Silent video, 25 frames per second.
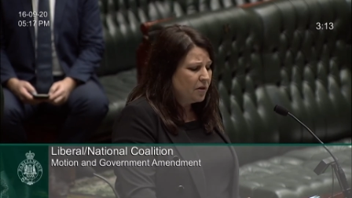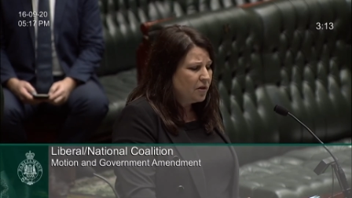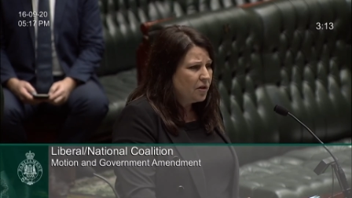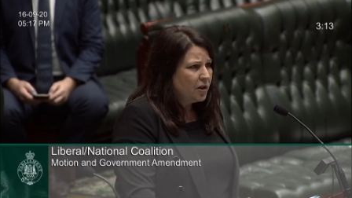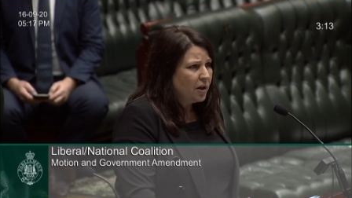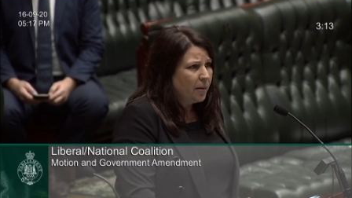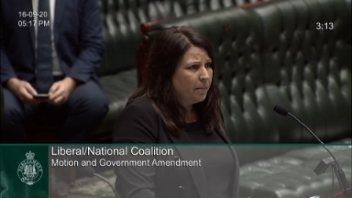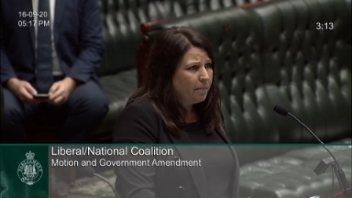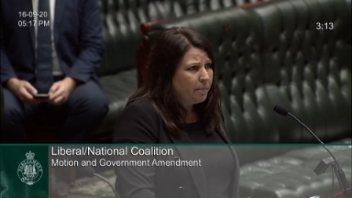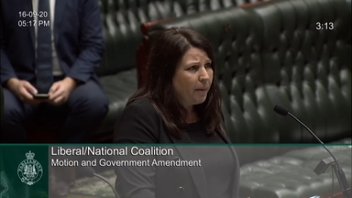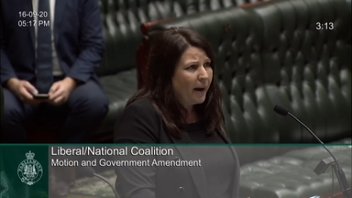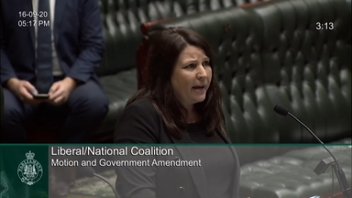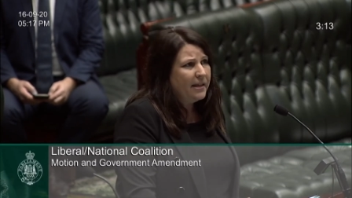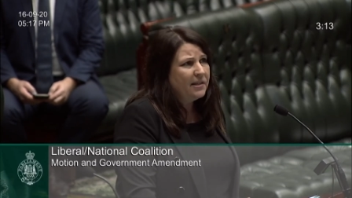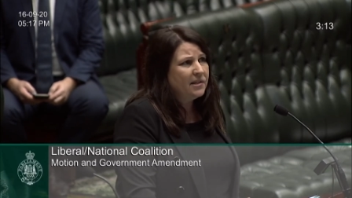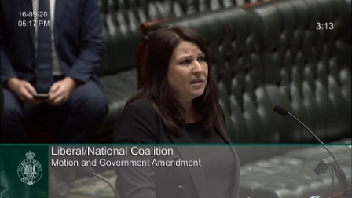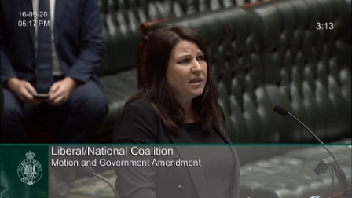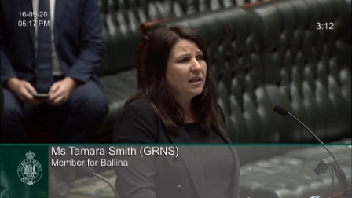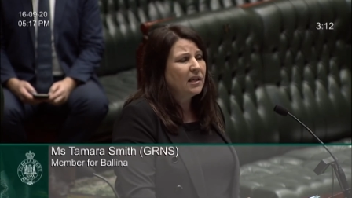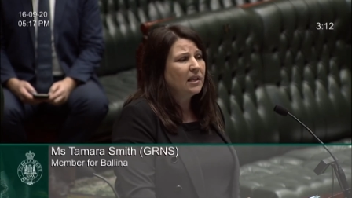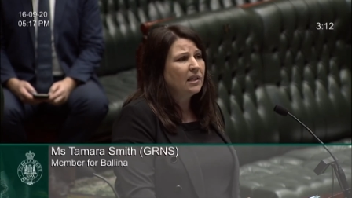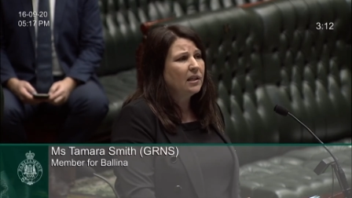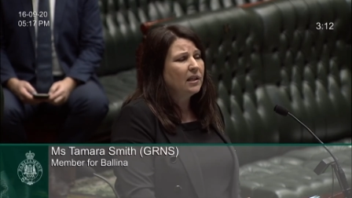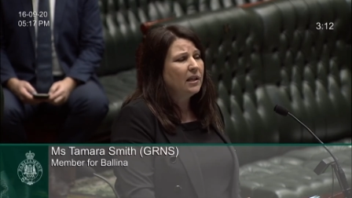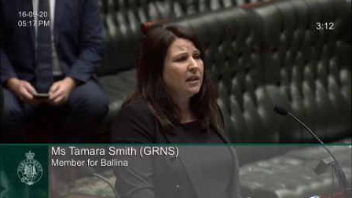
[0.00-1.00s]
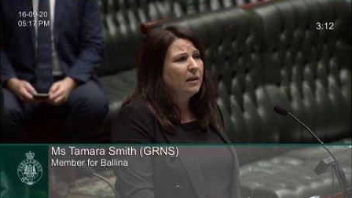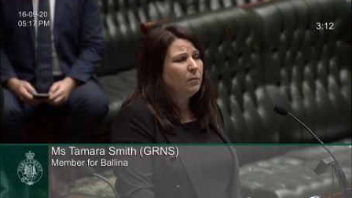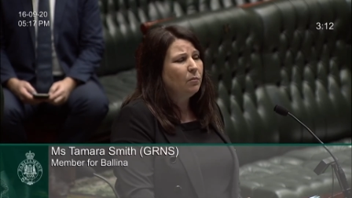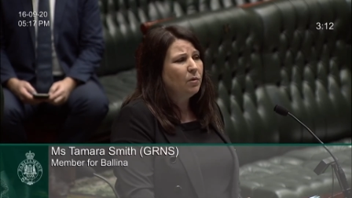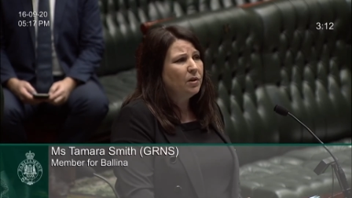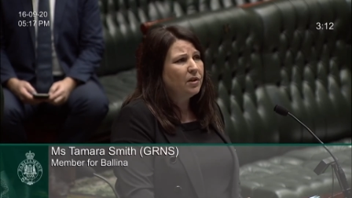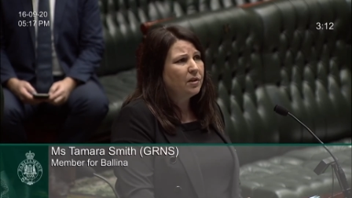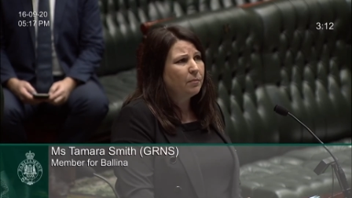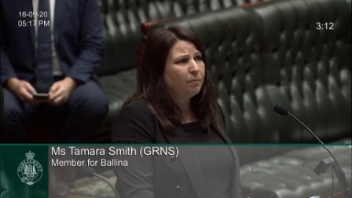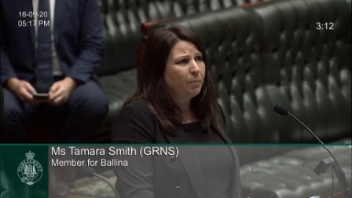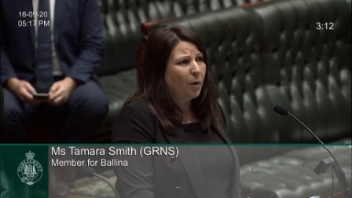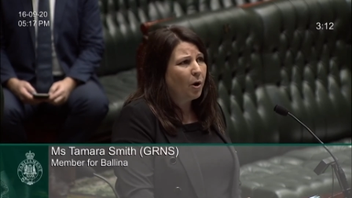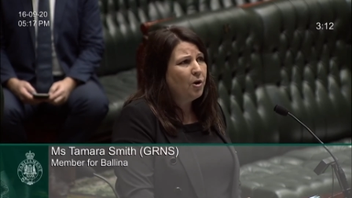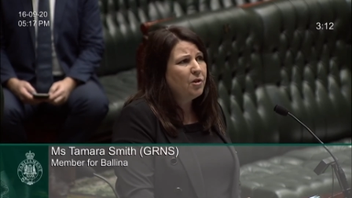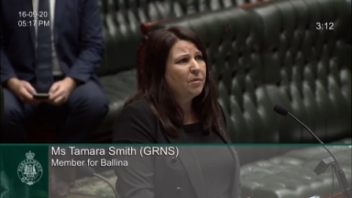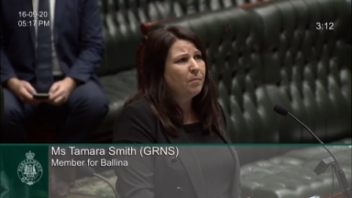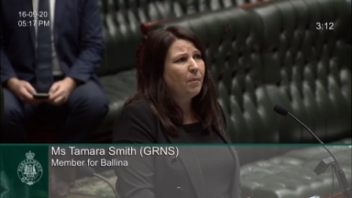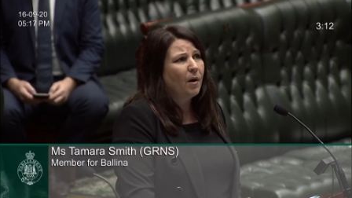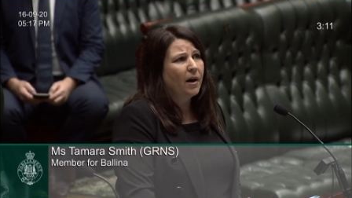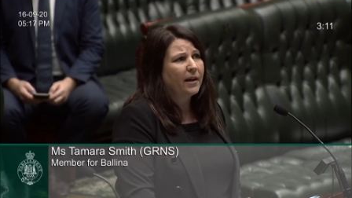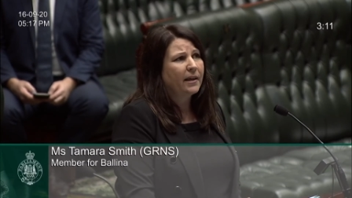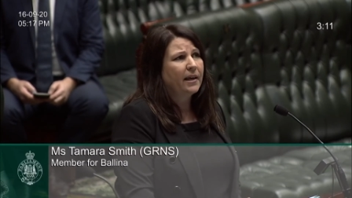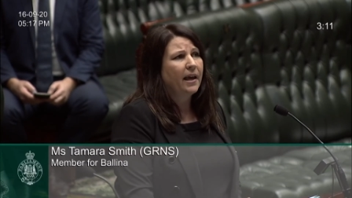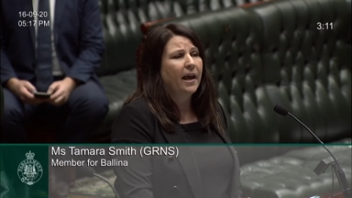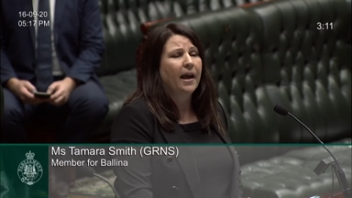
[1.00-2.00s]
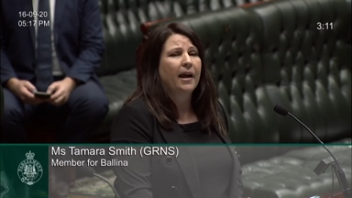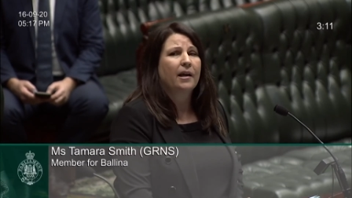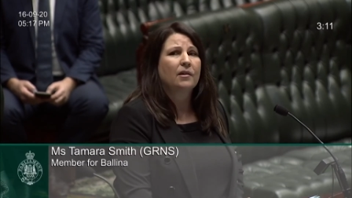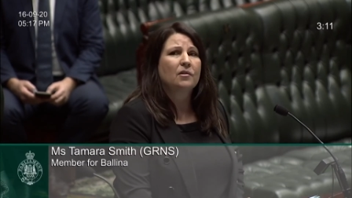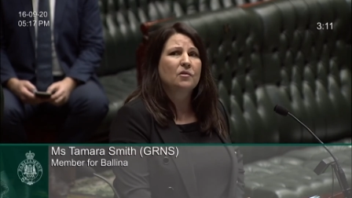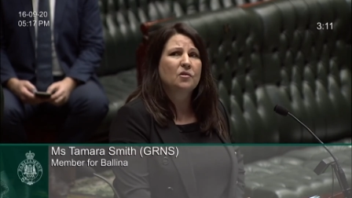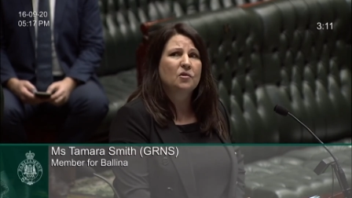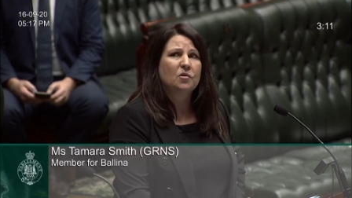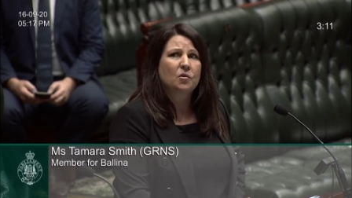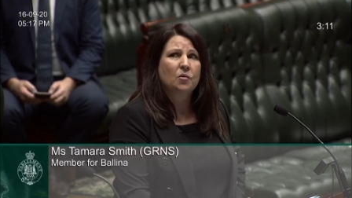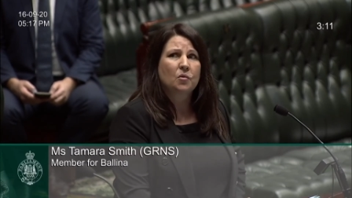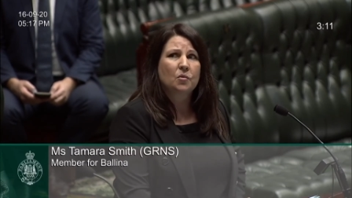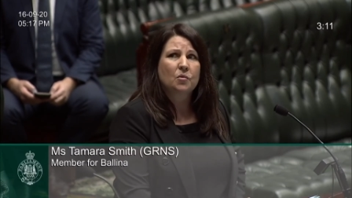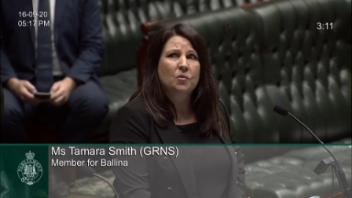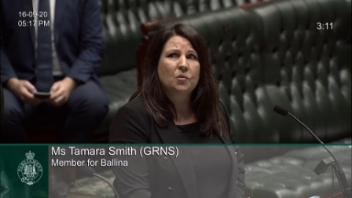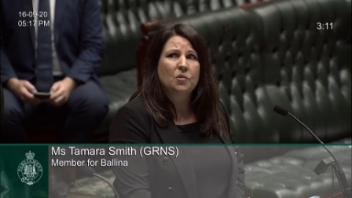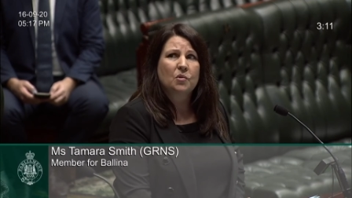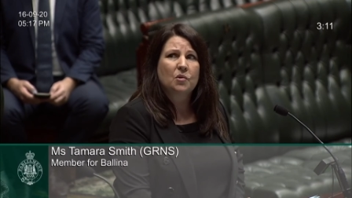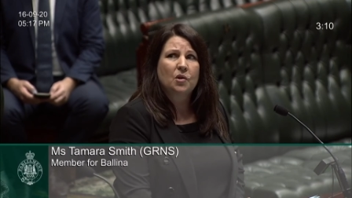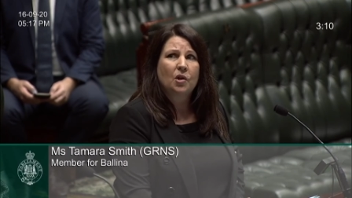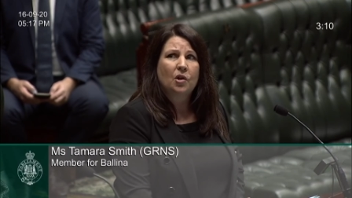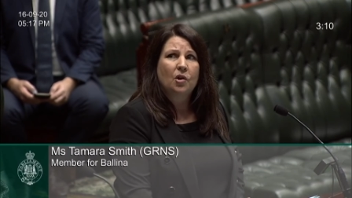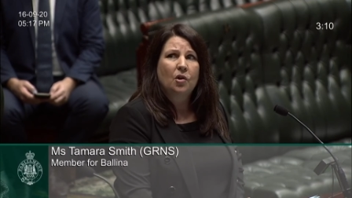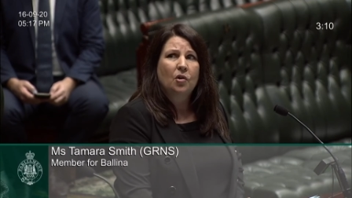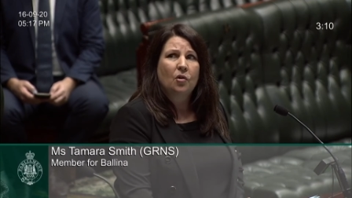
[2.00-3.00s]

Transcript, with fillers: that basically with both my councils,